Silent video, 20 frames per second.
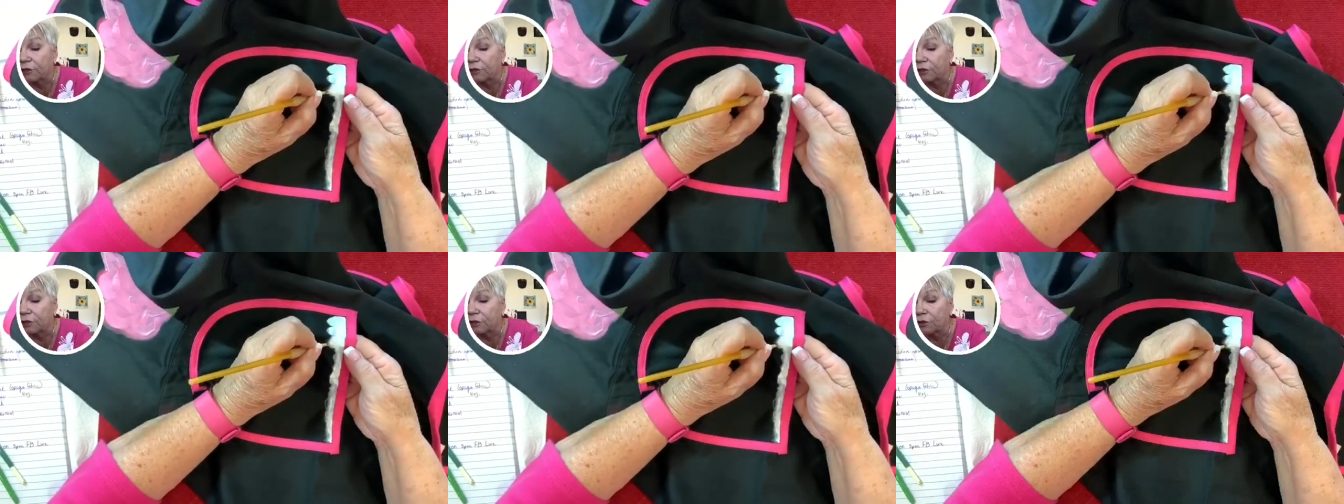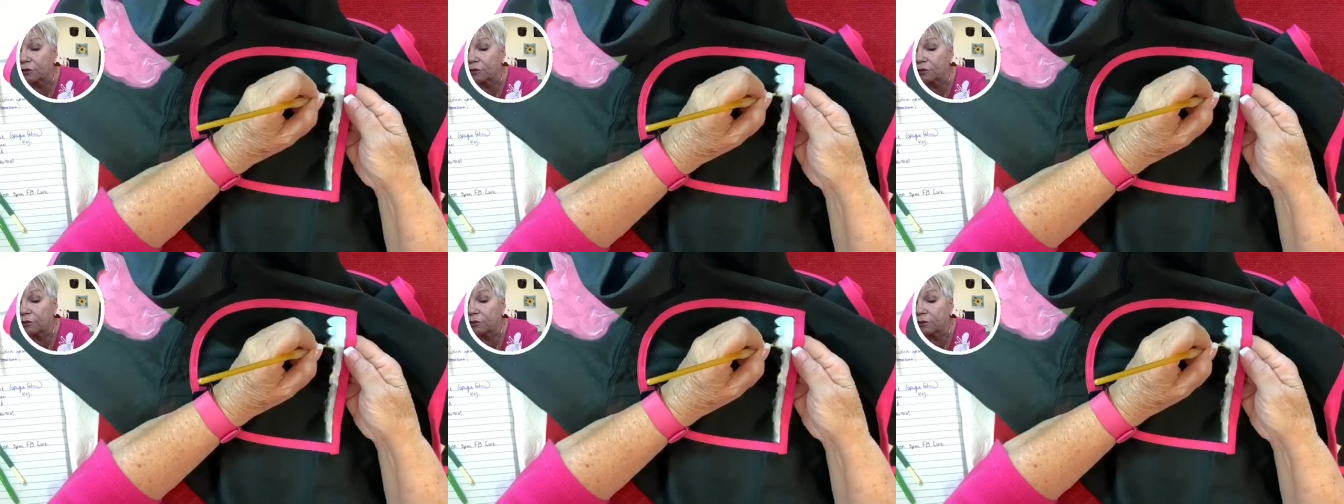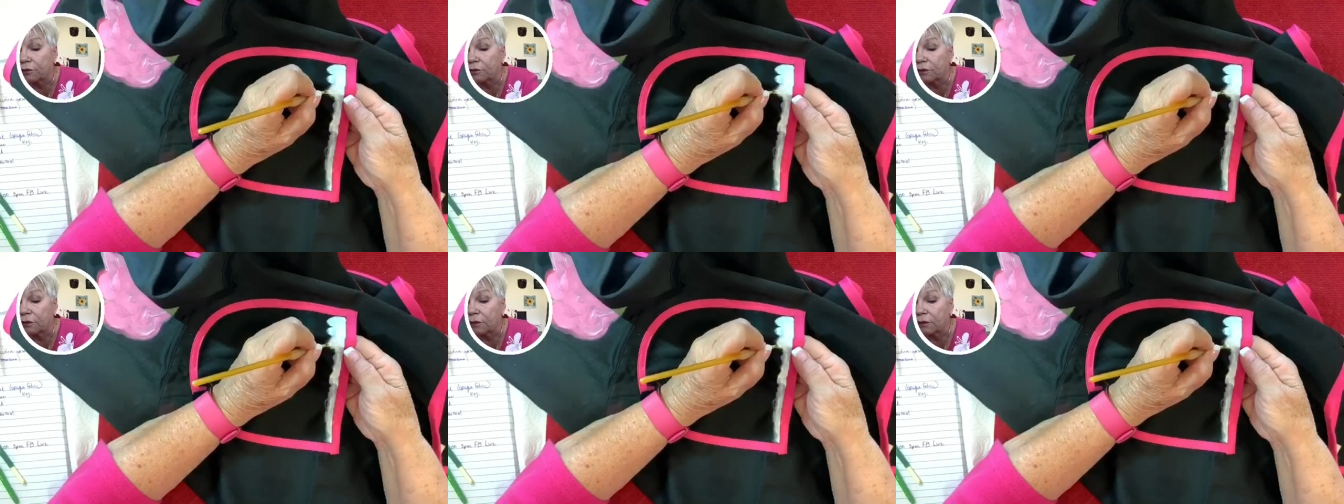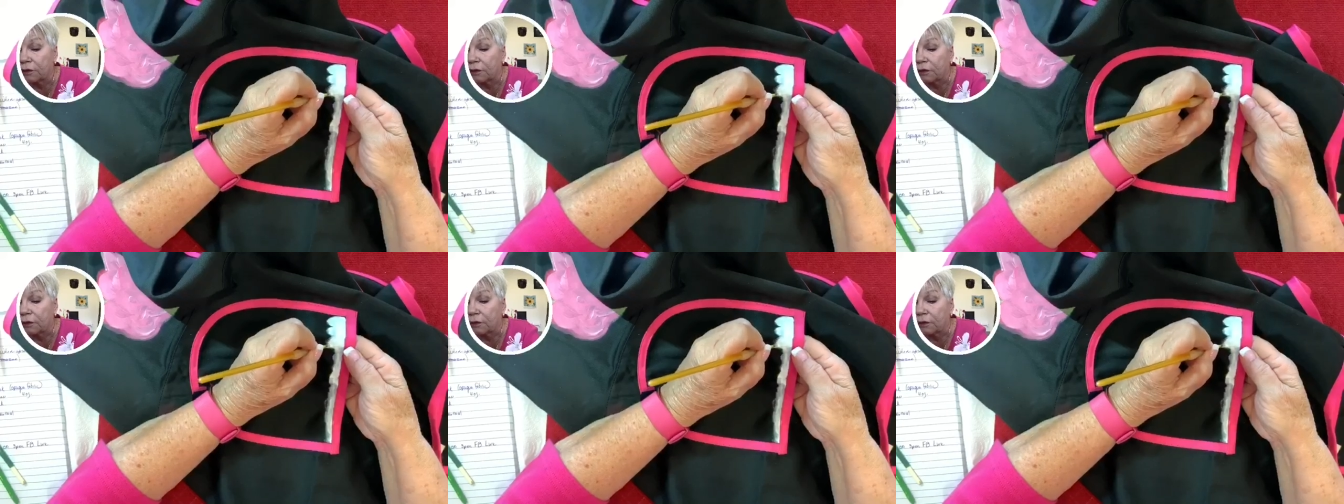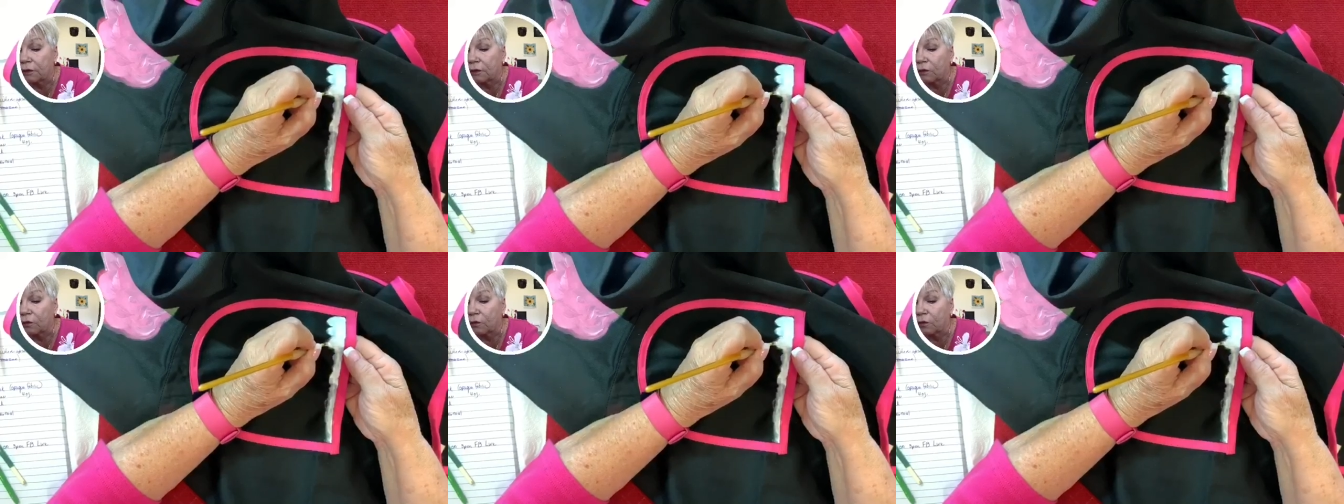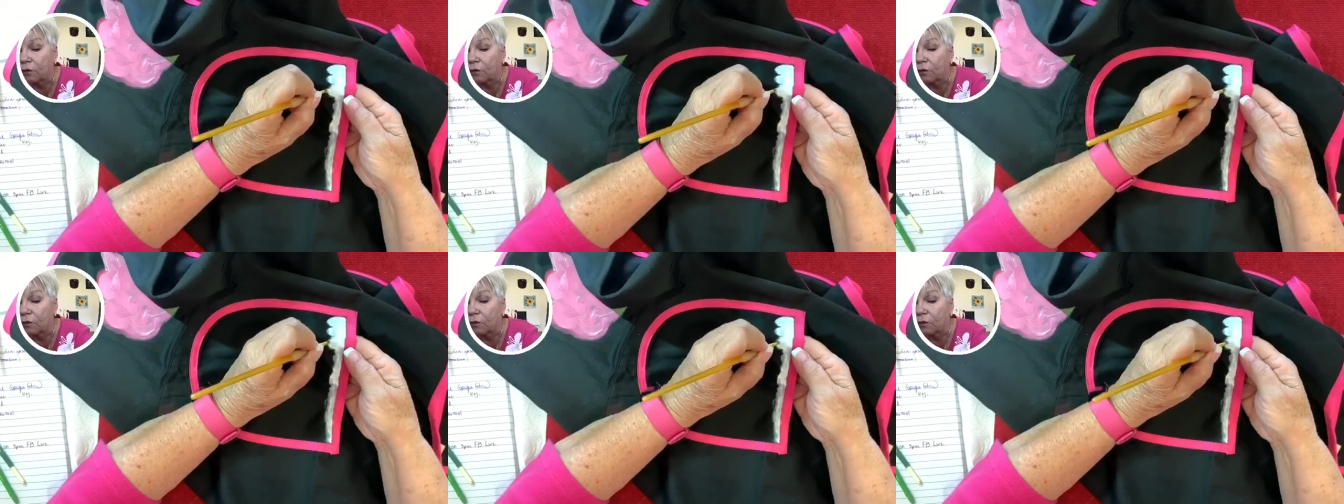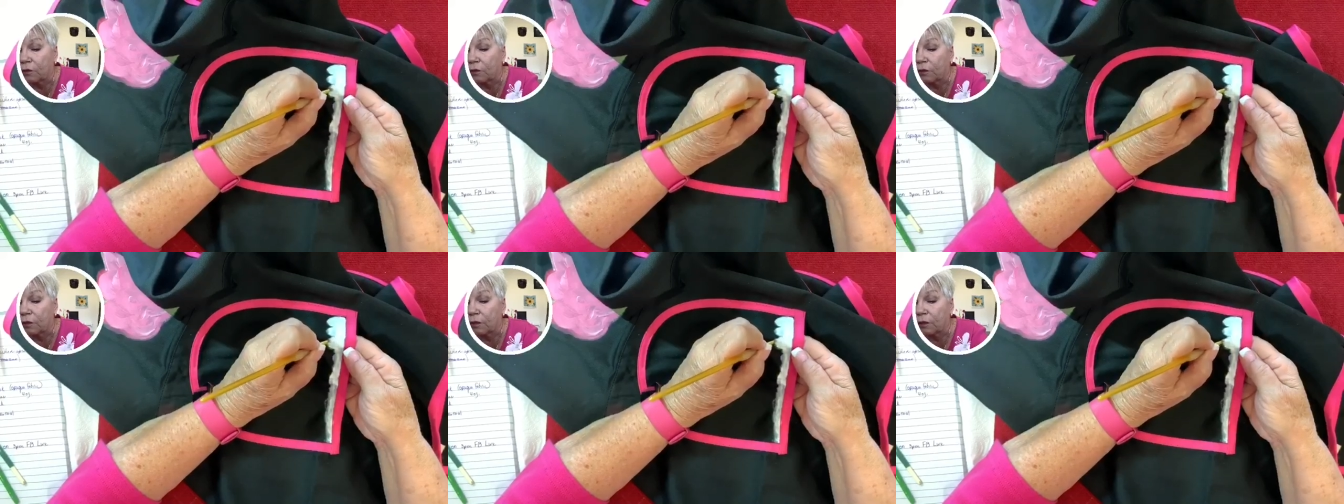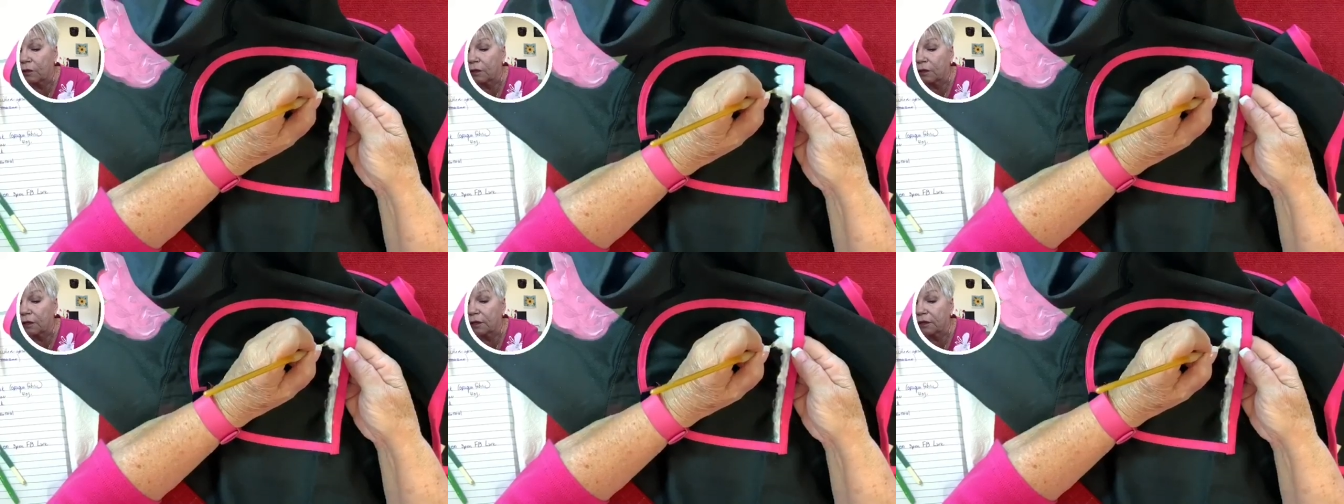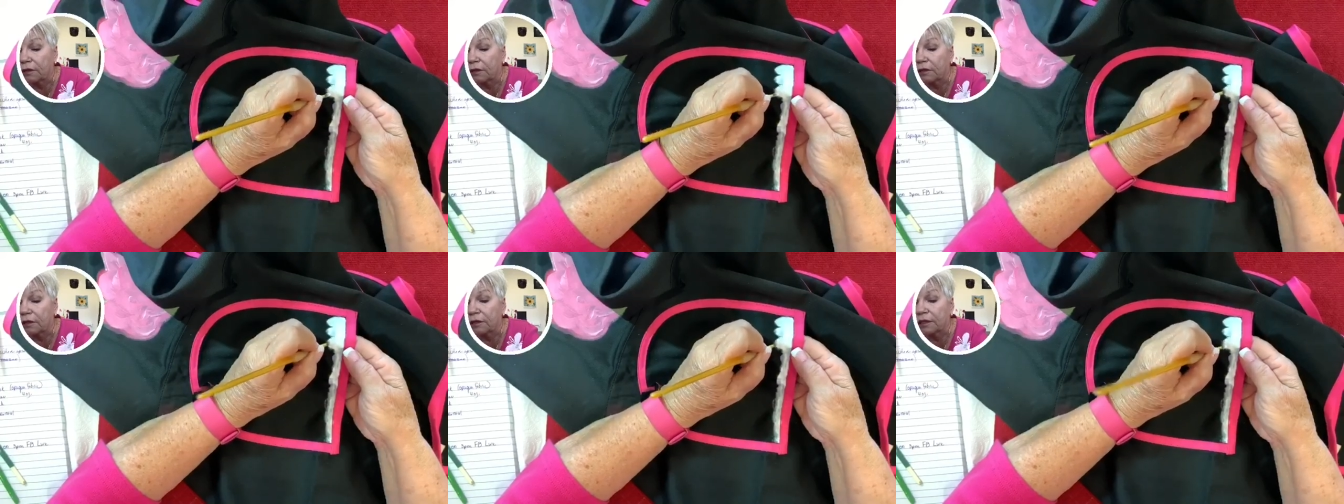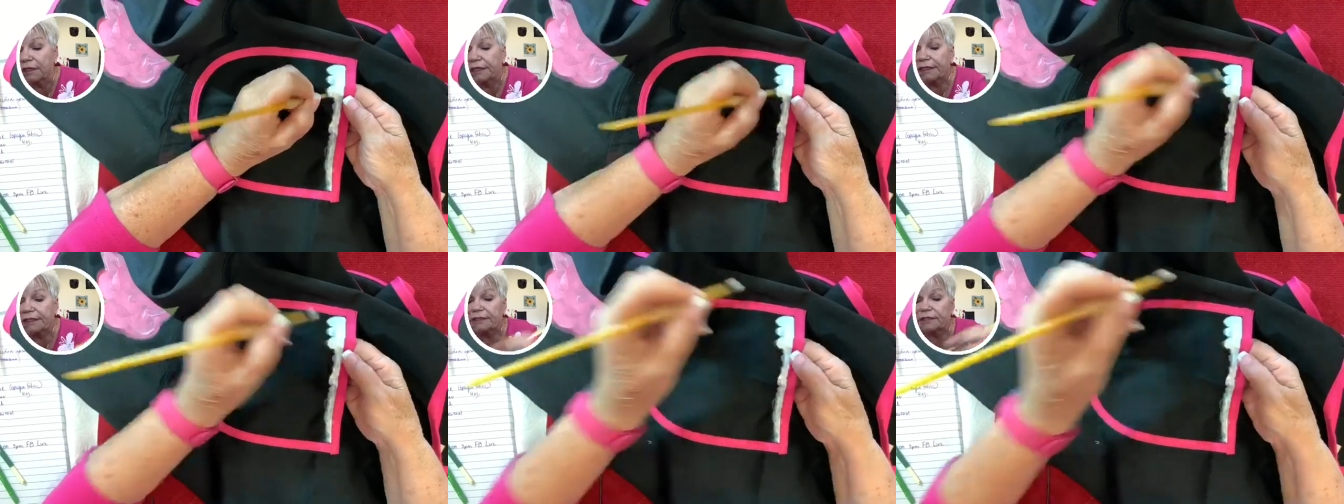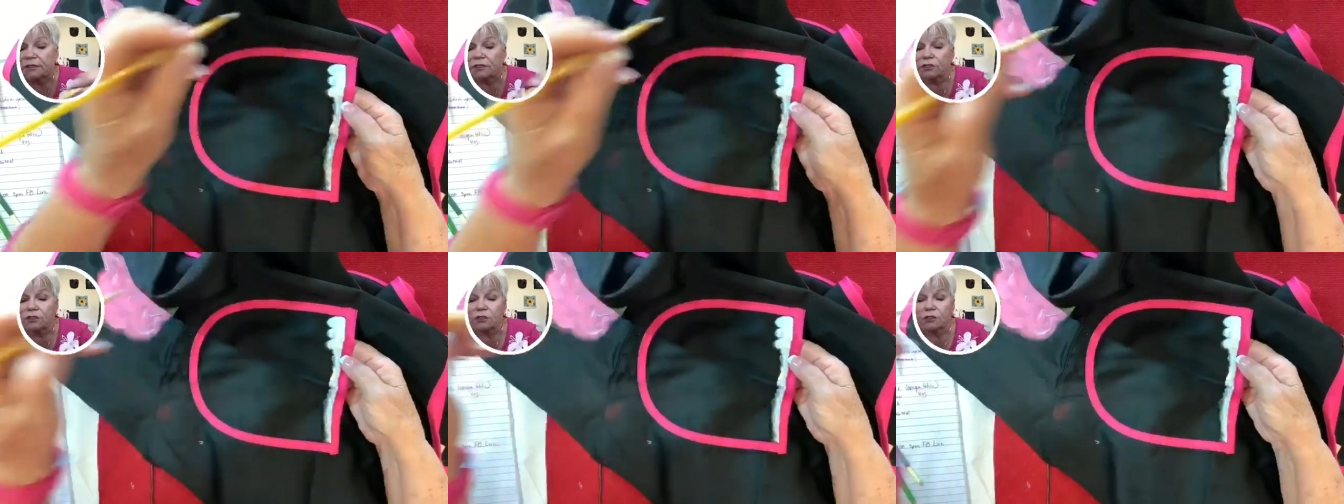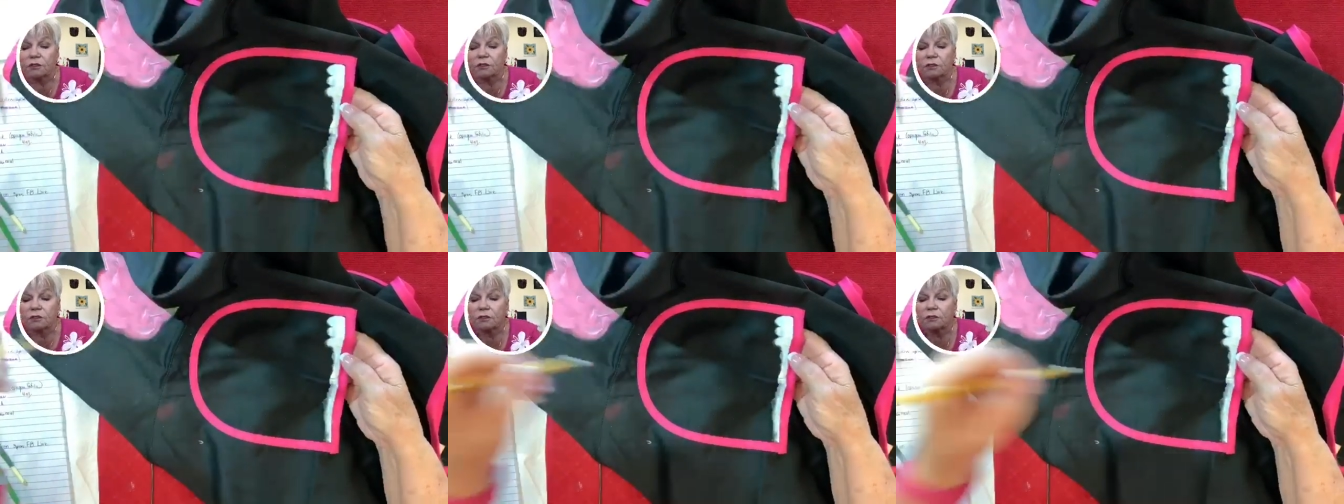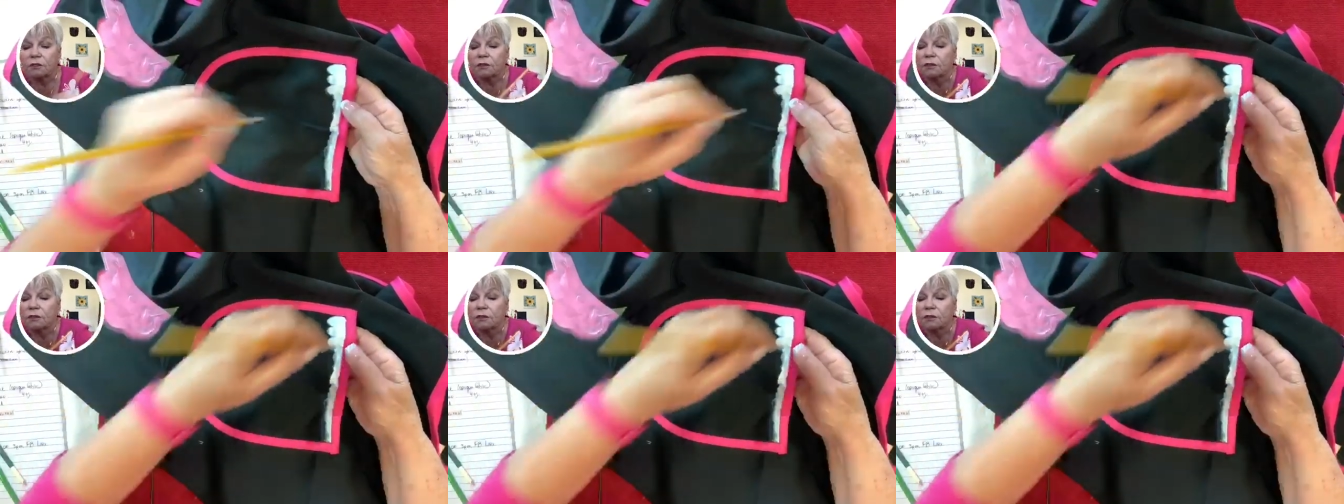you the lace look,